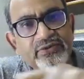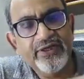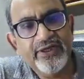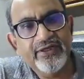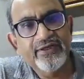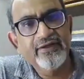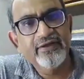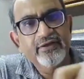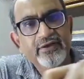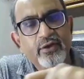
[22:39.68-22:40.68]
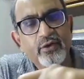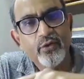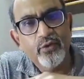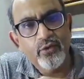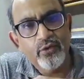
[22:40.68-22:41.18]
you take, the
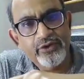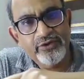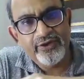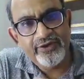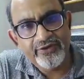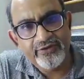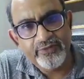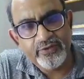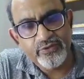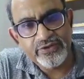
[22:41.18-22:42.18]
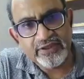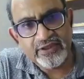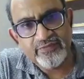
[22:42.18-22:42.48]
whole ureter mucosa